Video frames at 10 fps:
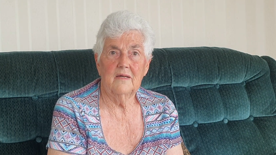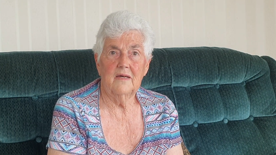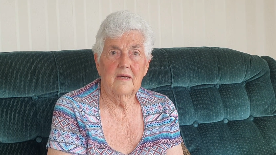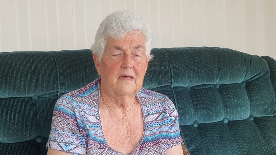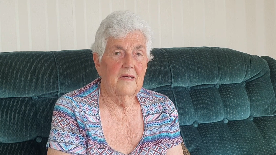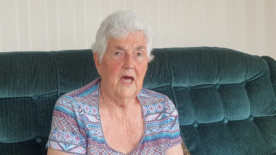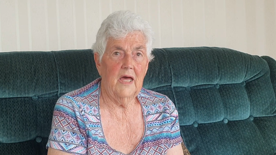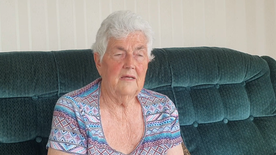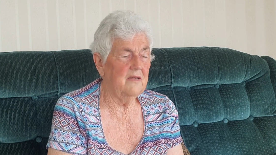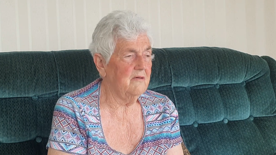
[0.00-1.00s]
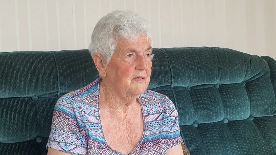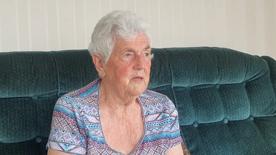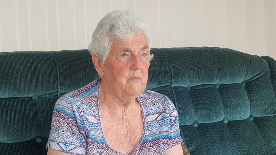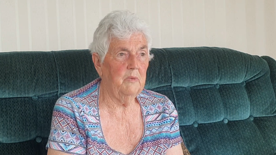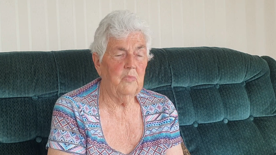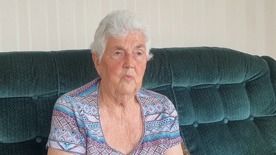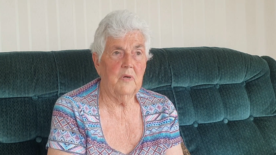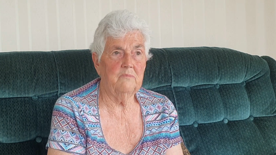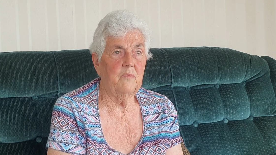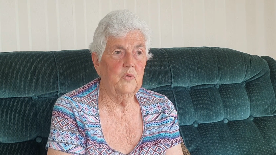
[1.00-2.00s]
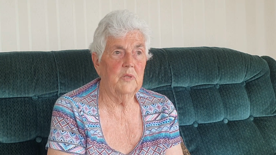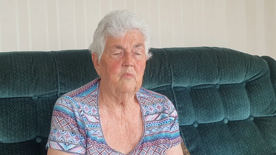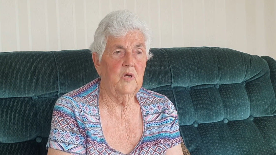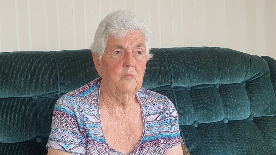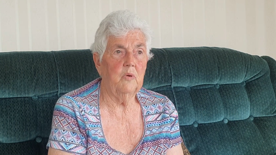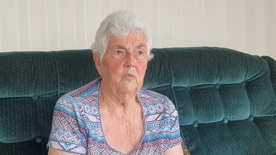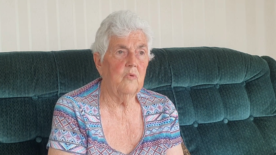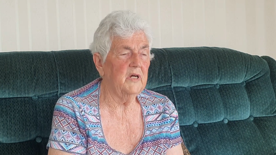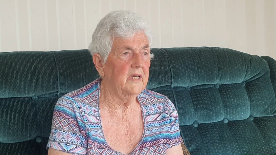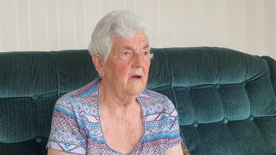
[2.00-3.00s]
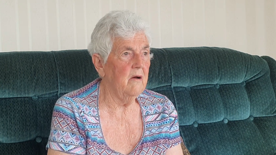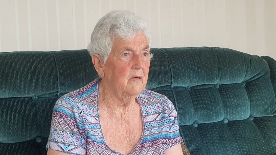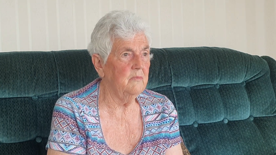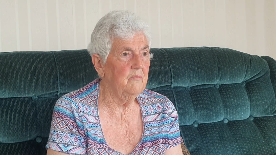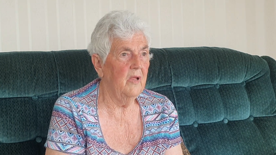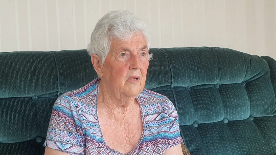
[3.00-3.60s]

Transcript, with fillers: and I can remember one morning we were walking home.